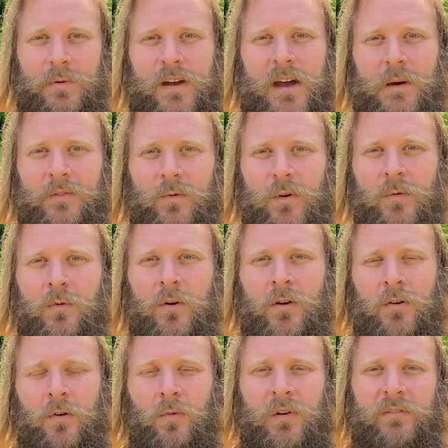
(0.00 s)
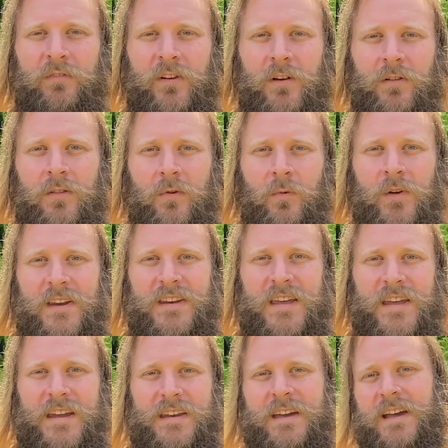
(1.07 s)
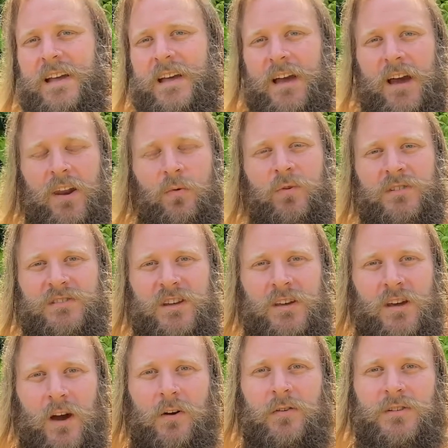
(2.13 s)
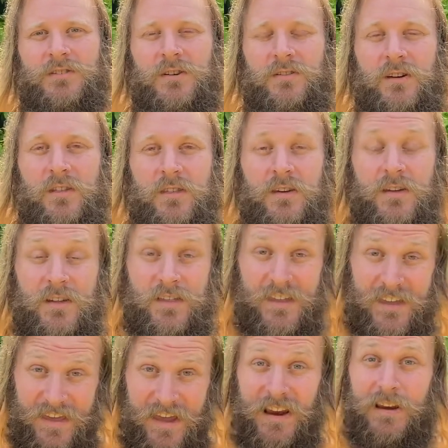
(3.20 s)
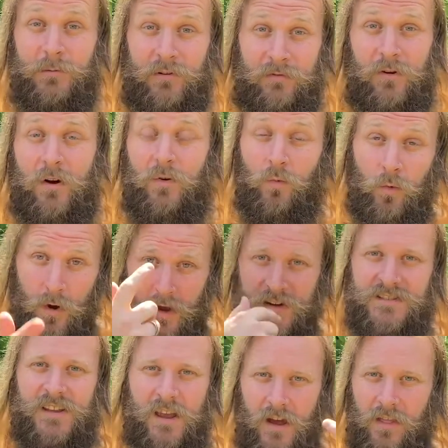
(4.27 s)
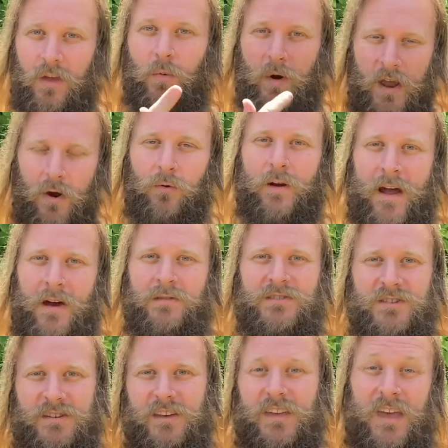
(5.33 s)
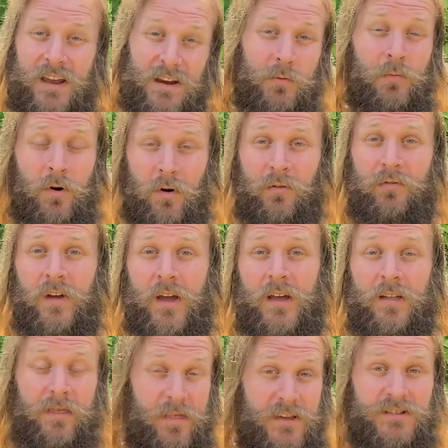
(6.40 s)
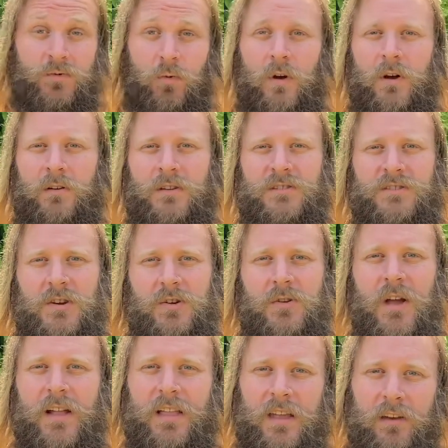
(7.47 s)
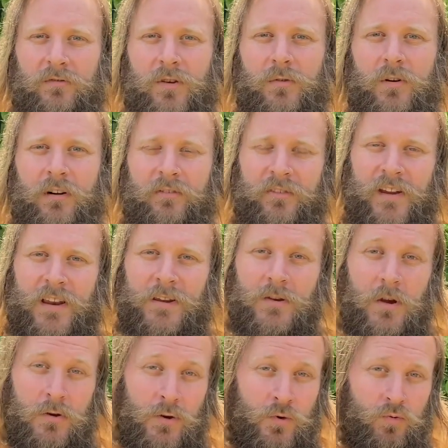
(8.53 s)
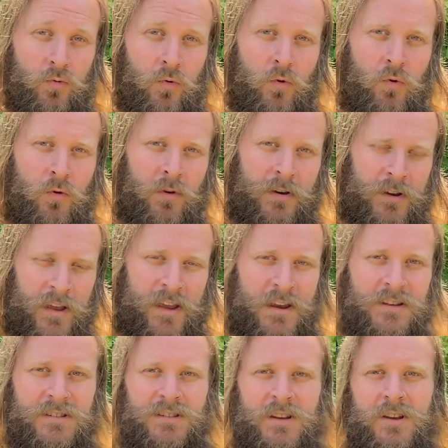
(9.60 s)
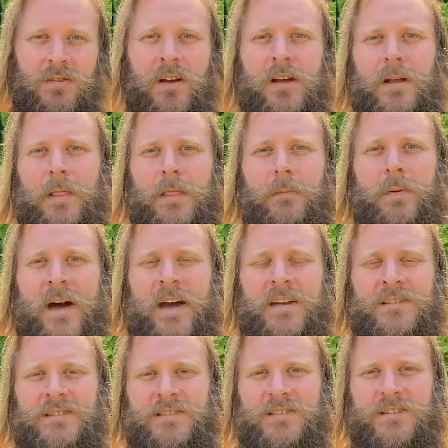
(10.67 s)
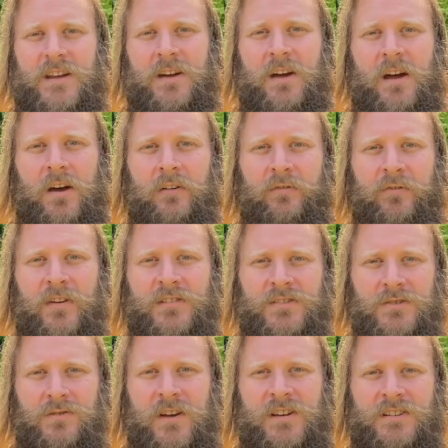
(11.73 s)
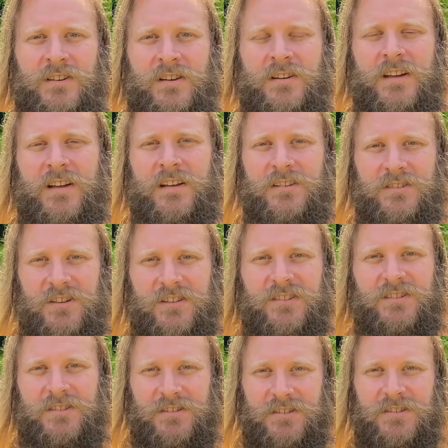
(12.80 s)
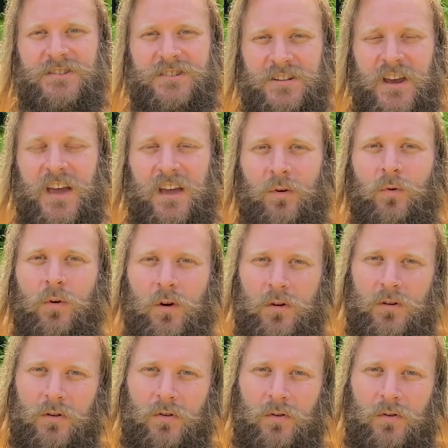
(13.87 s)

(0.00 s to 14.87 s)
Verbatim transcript: perhaps we want or we feel that we need. And I want to encourage you that the, the kingdom of God works the other way around to the kingdom of this world. And so if you are feeling drawn into patterns uh, of frustration, just just check what